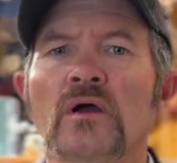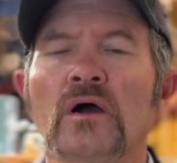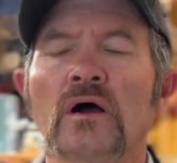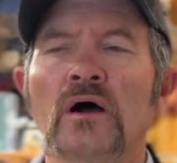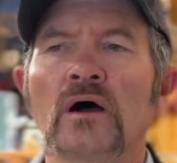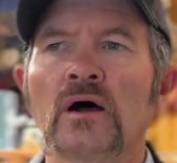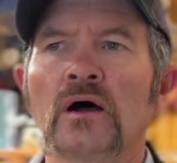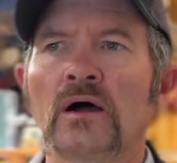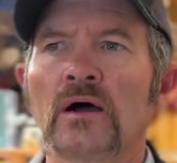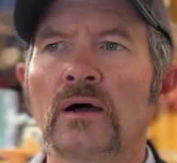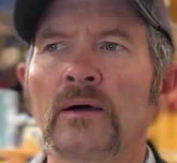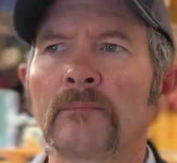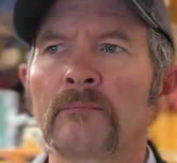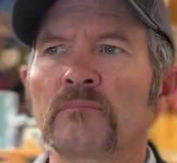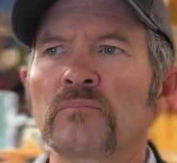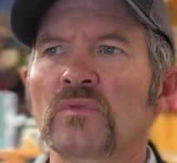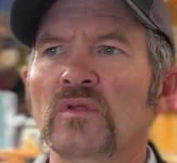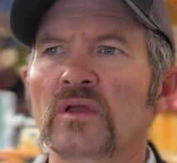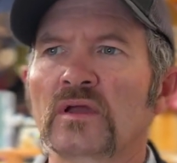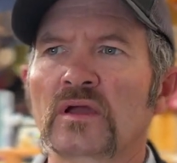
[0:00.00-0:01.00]
Kind
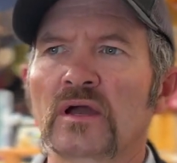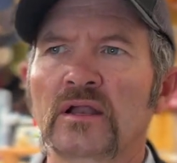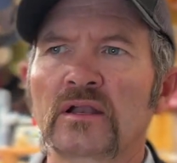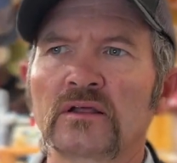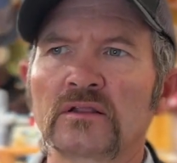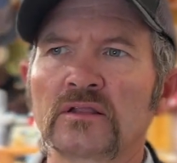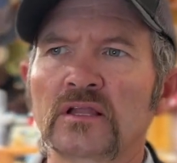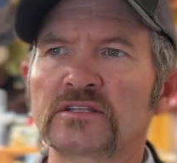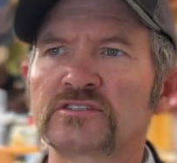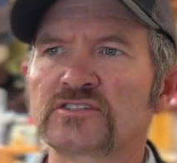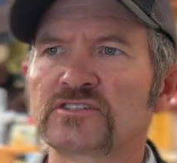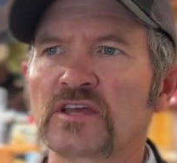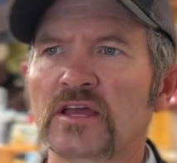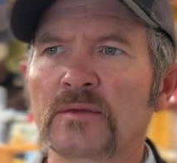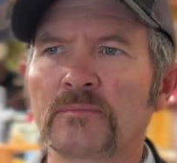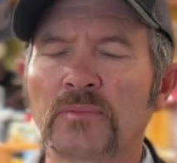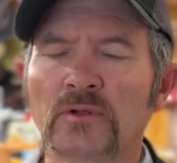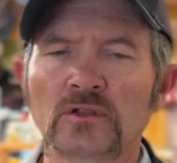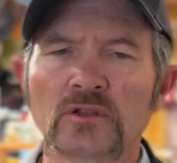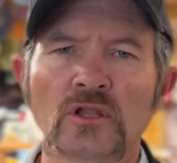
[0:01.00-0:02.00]
of, let's say,
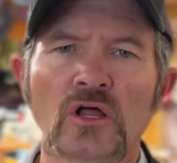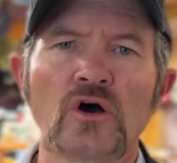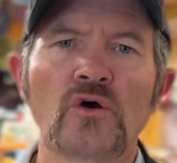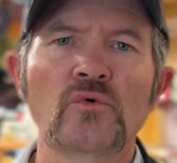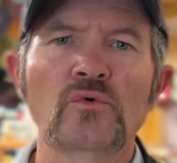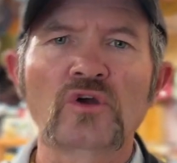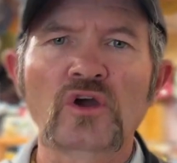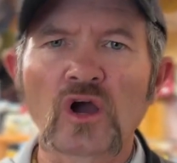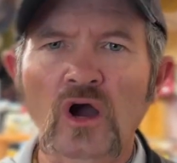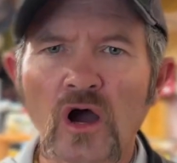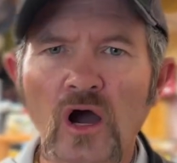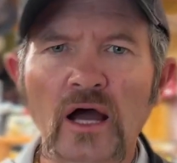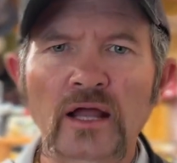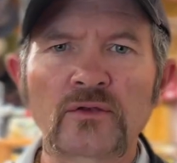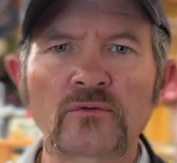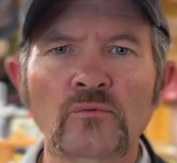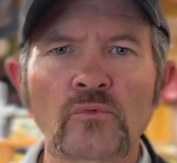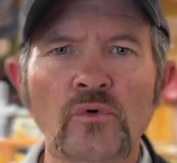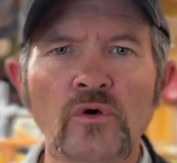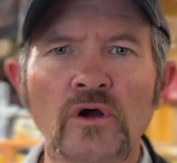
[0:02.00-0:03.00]
below
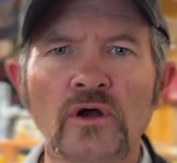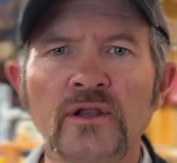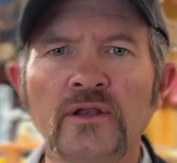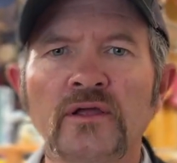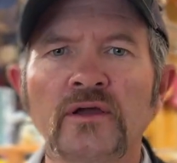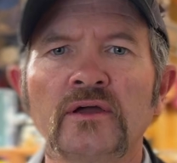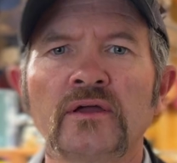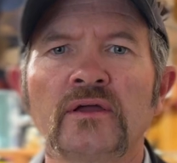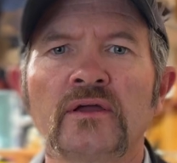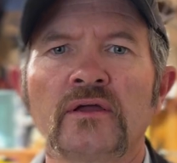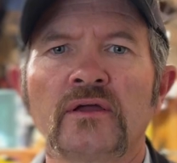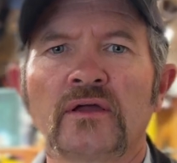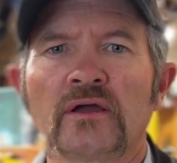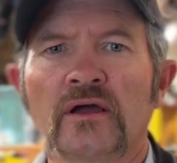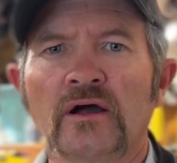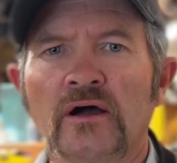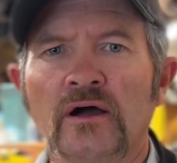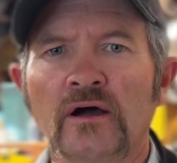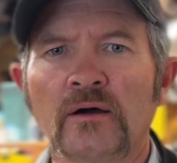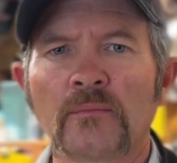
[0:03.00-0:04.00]
Cottonwood
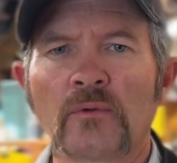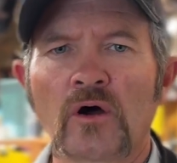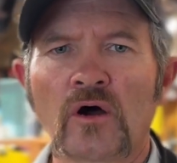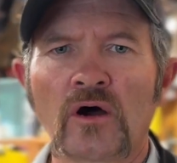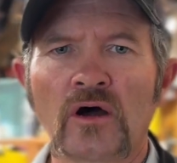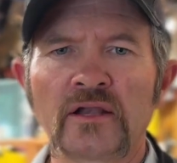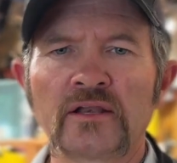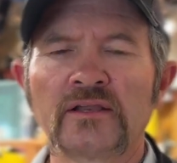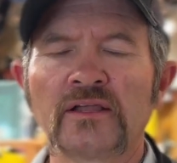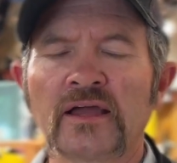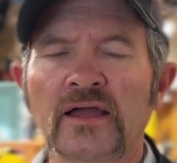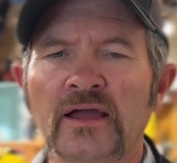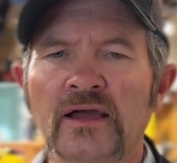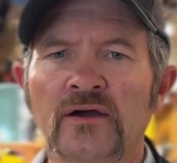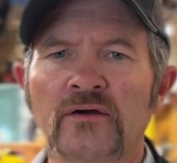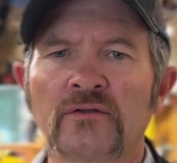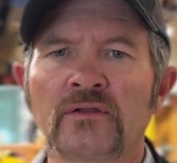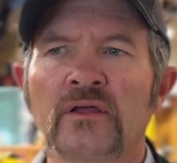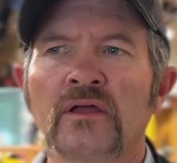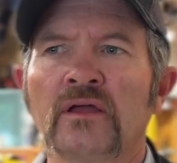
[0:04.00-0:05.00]
on
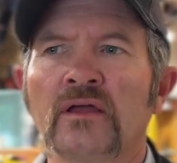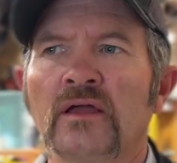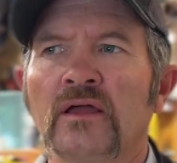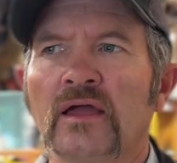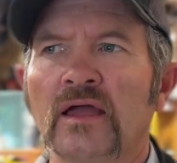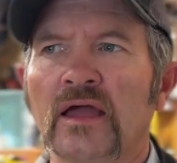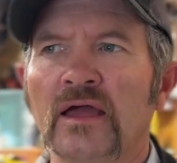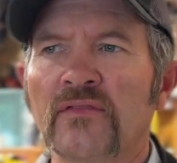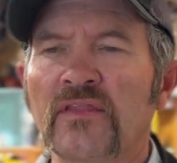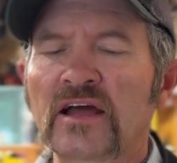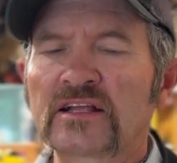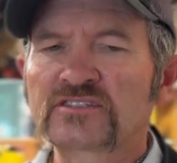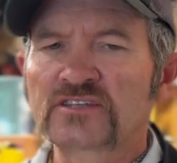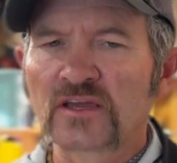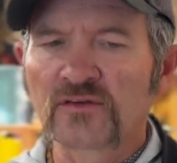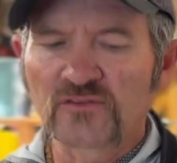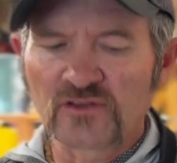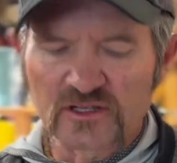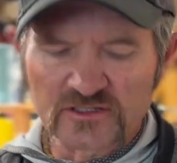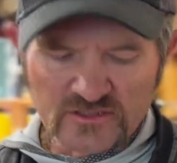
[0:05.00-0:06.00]
down. And that's
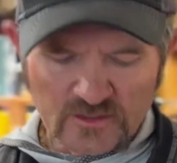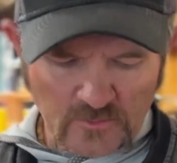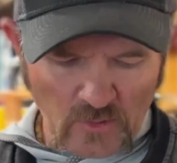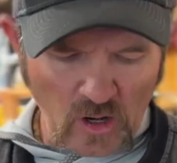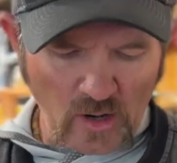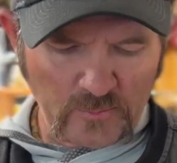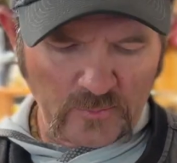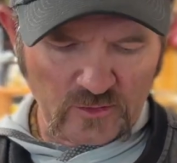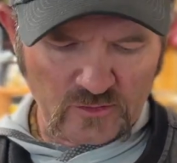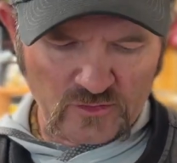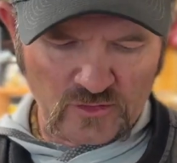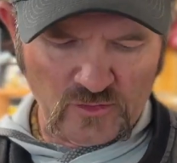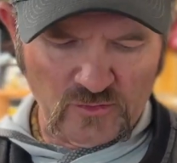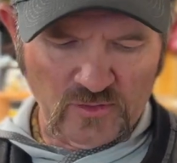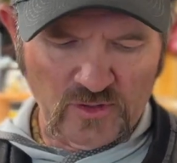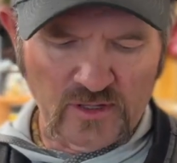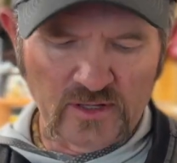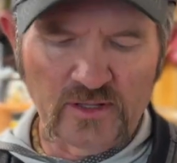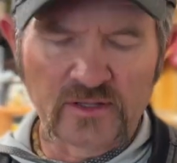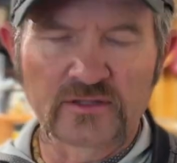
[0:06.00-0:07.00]
giving you some
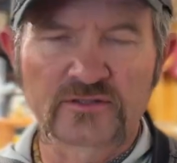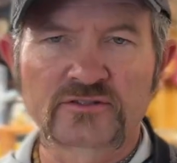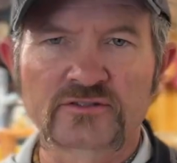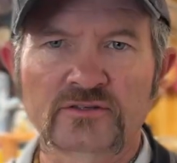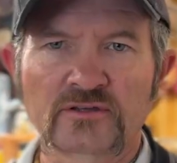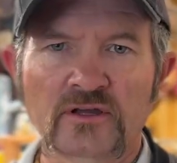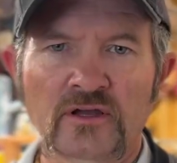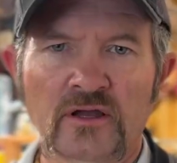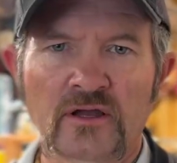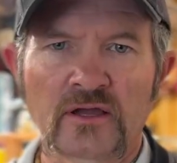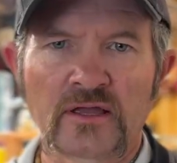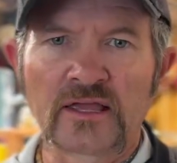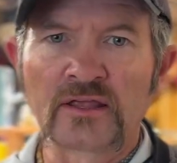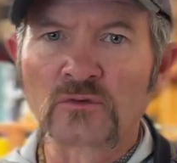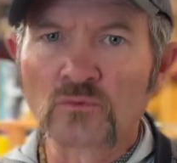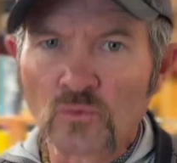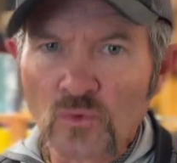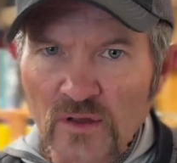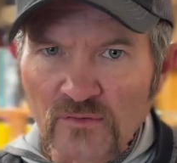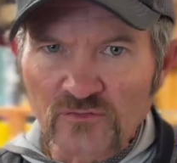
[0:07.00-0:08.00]
opportunities
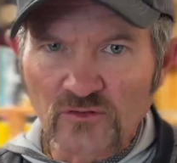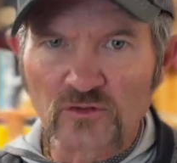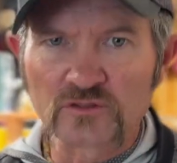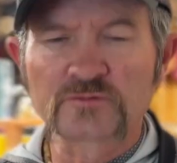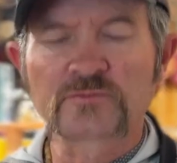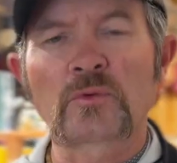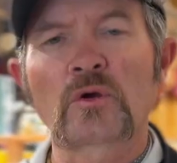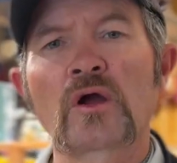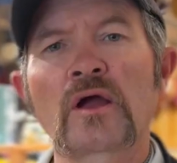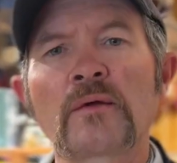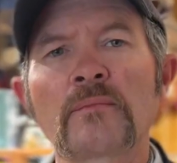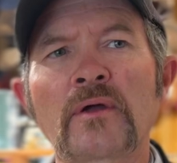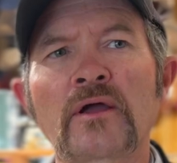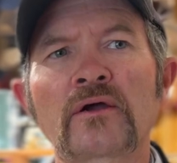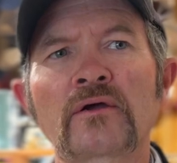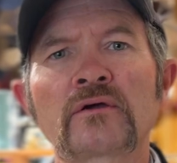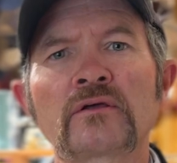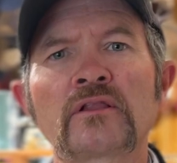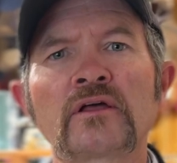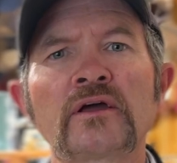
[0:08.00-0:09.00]
in riffles
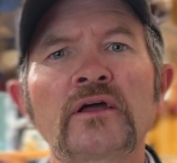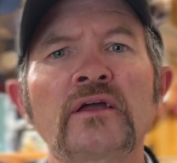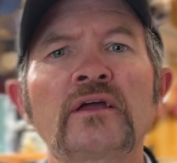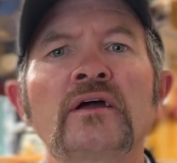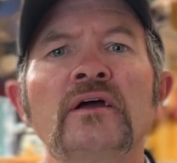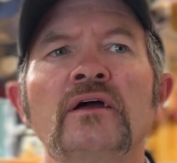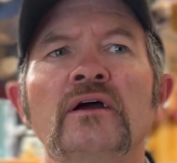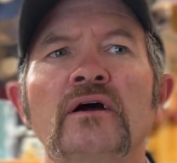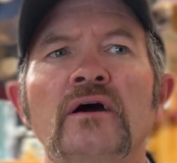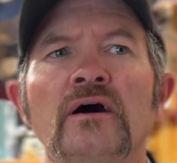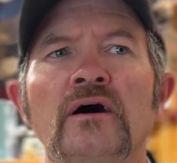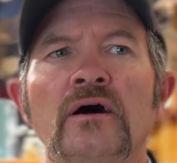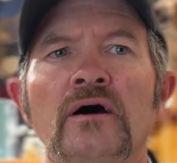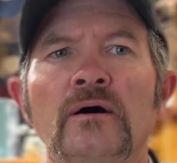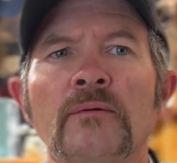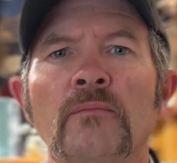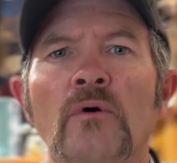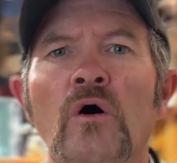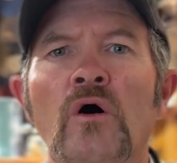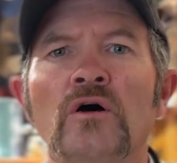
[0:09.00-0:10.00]
primarily,
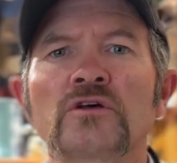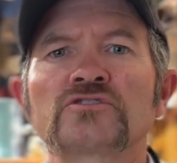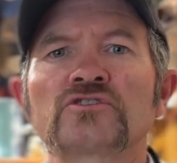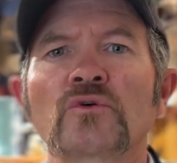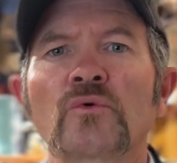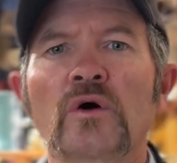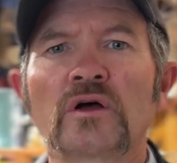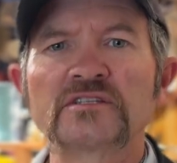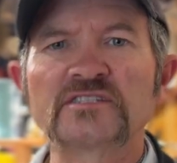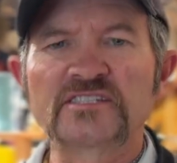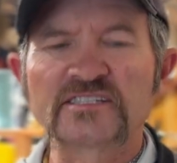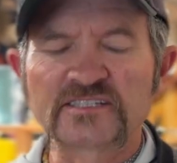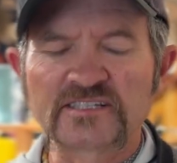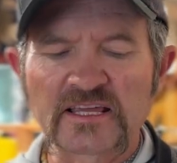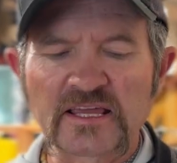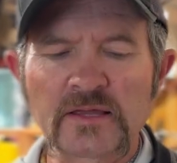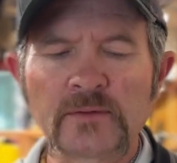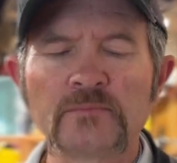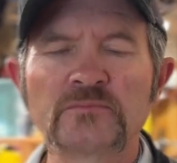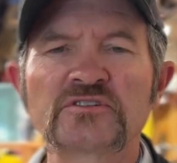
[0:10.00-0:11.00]
also on
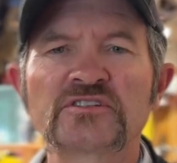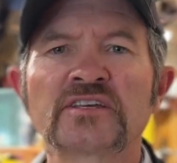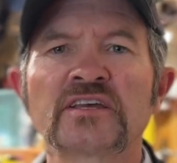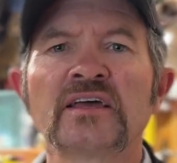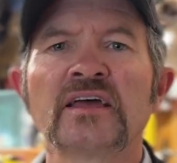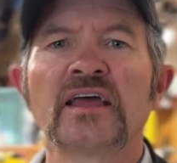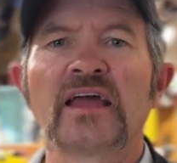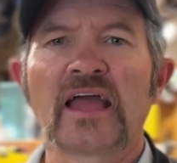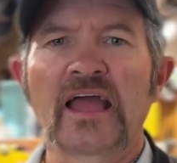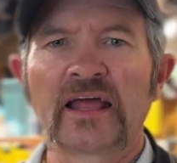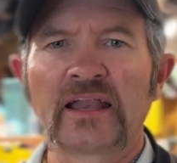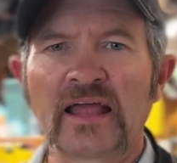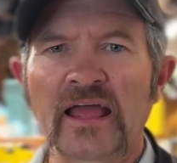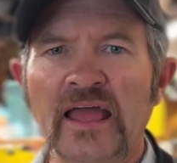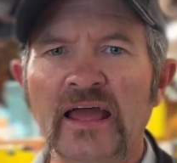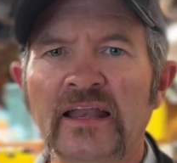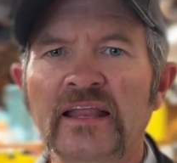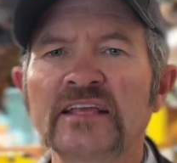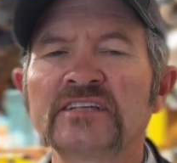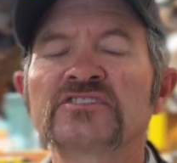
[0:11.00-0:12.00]
seams and
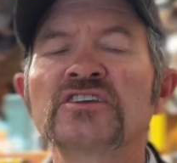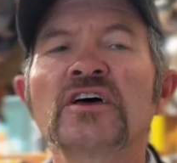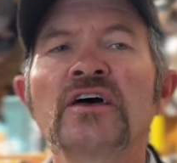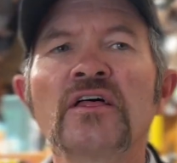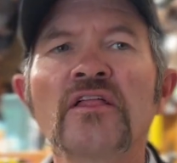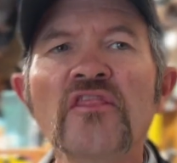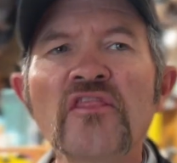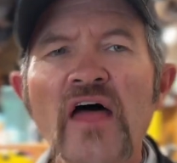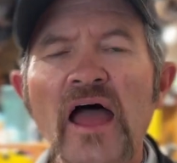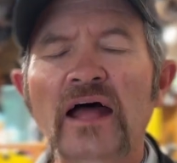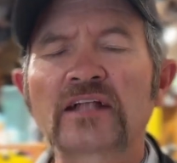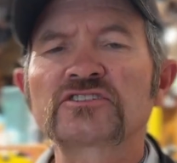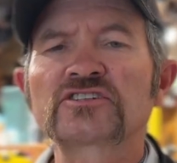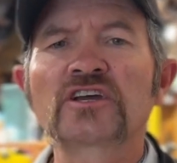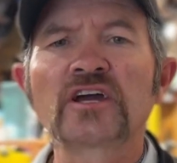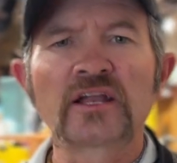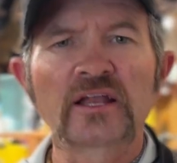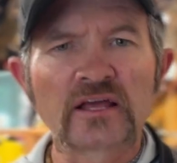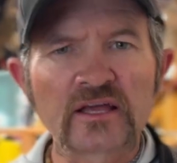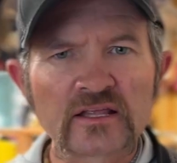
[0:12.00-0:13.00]
eddies. That's
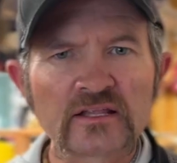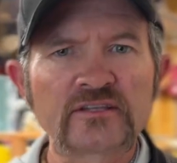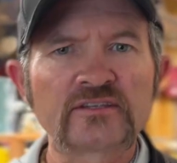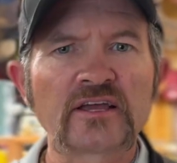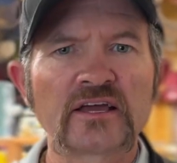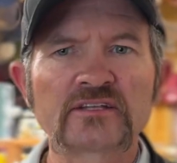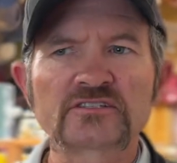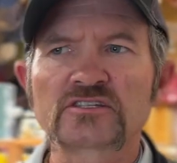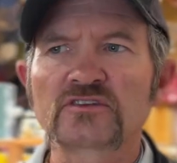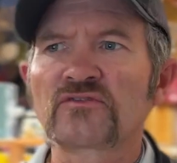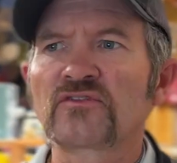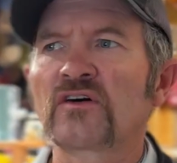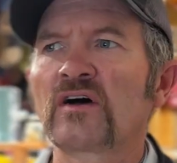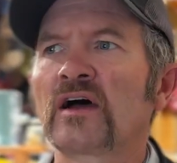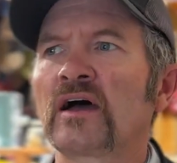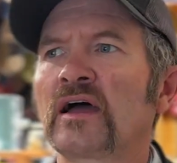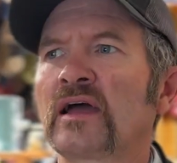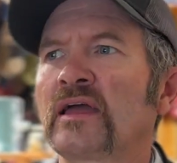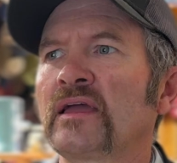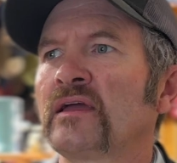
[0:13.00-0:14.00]
going to
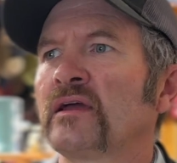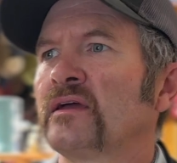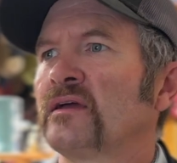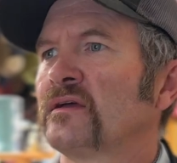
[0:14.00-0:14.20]
intensify.